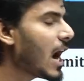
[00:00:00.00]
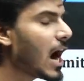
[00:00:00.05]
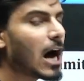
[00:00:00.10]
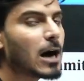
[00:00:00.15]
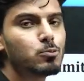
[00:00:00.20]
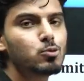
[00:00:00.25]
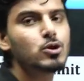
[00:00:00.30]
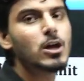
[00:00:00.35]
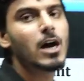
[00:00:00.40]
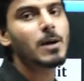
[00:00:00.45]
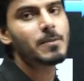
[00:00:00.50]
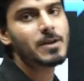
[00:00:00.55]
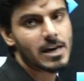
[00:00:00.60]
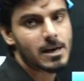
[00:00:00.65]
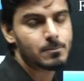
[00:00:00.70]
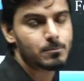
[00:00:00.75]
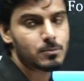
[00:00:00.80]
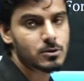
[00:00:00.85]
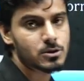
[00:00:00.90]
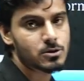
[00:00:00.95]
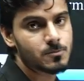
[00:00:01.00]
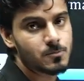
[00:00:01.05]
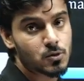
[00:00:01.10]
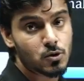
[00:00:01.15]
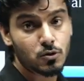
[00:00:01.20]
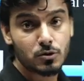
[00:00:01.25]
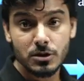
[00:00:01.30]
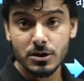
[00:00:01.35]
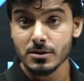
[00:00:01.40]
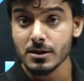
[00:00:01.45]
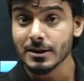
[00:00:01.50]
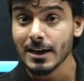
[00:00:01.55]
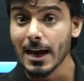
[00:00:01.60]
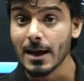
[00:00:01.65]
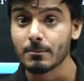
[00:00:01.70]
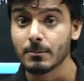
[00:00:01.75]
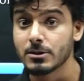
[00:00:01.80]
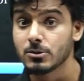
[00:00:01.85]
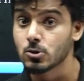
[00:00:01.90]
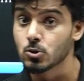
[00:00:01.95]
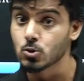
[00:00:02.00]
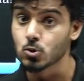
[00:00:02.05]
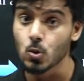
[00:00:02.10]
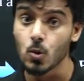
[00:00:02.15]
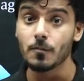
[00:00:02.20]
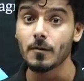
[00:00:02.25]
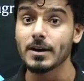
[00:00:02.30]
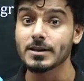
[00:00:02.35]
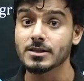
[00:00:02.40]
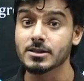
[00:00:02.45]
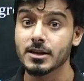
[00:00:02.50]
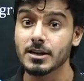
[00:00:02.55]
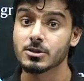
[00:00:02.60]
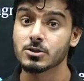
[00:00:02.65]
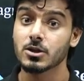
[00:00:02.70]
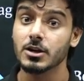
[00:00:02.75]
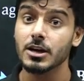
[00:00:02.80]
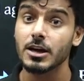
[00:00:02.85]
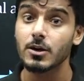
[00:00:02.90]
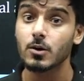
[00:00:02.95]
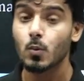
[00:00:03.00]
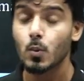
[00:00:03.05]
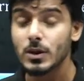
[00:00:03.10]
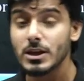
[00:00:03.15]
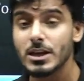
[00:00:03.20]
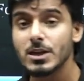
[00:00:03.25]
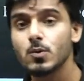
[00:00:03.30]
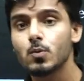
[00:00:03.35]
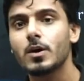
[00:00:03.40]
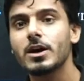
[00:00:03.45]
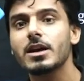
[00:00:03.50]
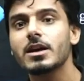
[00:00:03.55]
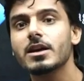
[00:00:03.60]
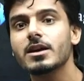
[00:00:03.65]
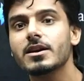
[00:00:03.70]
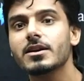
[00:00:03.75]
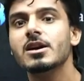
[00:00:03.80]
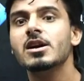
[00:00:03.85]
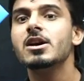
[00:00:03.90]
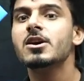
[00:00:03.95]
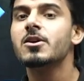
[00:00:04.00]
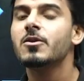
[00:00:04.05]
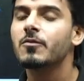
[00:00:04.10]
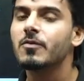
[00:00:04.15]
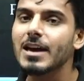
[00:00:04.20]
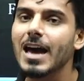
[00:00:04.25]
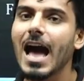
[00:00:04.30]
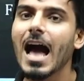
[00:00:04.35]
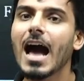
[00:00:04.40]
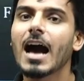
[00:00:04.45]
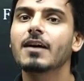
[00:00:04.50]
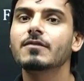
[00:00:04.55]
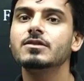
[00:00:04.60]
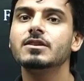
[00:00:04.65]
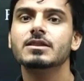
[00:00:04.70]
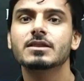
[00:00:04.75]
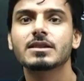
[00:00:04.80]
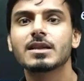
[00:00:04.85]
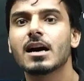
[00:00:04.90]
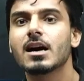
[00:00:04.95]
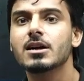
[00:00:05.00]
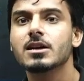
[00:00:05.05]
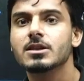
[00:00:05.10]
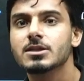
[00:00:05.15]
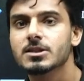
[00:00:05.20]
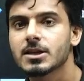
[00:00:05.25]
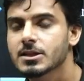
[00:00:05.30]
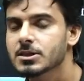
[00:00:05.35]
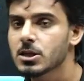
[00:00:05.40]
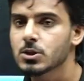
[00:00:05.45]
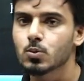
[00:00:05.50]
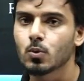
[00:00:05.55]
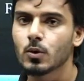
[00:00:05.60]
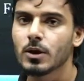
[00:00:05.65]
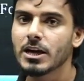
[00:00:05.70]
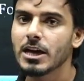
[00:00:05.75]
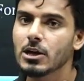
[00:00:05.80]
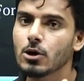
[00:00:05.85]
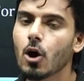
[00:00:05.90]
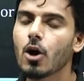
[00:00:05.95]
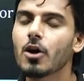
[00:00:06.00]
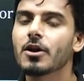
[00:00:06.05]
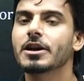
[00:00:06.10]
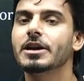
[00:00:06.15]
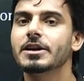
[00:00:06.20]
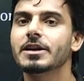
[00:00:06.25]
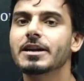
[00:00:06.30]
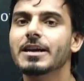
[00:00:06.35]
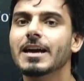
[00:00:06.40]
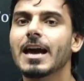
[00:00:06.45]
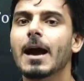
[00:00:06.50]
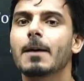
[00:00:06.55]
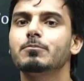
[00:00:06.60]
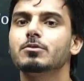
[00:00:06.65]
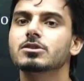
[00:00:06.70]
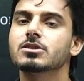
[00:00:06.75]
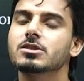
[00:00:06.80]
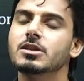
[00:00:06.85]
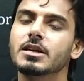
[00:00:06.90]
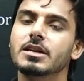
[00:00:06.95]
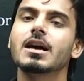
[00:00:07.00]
Abu Dhabi campus. So this is the timeline. So fast, guys. Within 1 year, we have the successfully inaugurated campus in